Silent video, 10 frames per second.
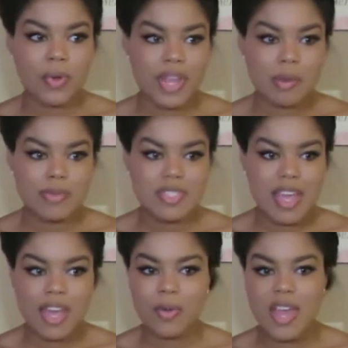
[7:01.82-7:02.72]
cramps.
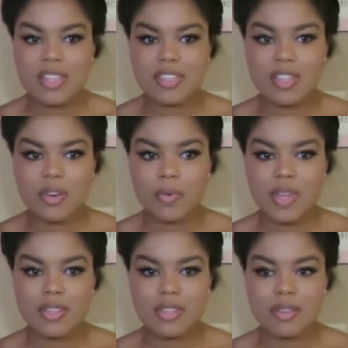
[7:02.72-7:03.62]
I don't have to deal
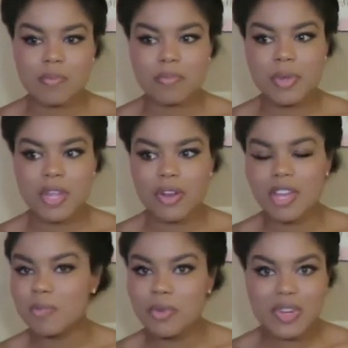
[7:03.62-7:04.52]
with
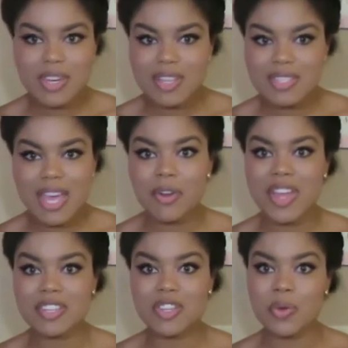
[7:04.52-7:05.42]
period moodiness. I don't
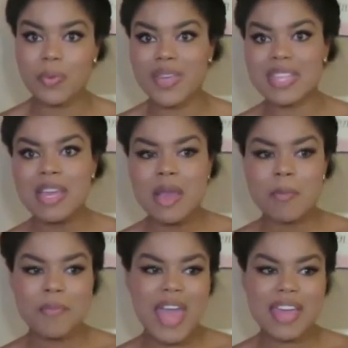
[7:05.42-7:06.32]
have to deal with
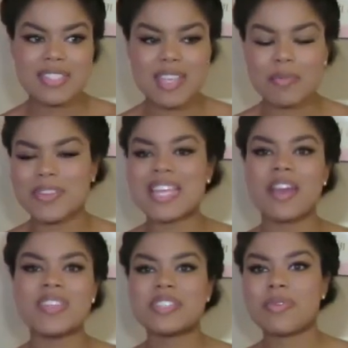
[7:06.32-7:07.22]
pads, tampons.
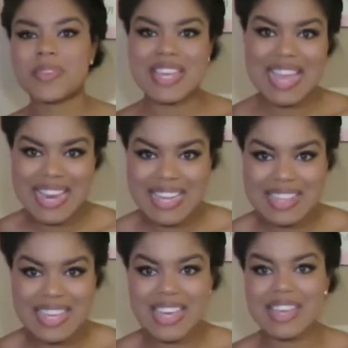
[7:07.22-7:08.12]
I don't have to deal with
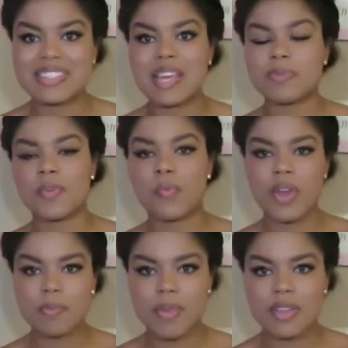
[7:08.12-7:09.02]
anything except
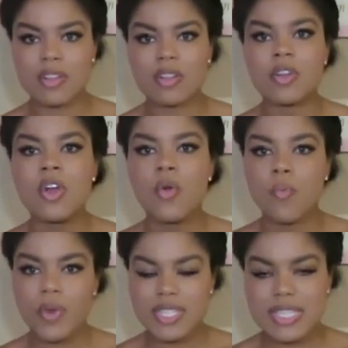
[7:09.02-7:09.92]
one pill
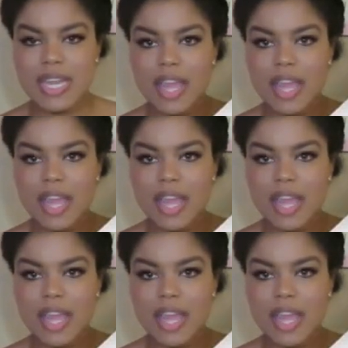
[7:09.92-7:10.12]
once a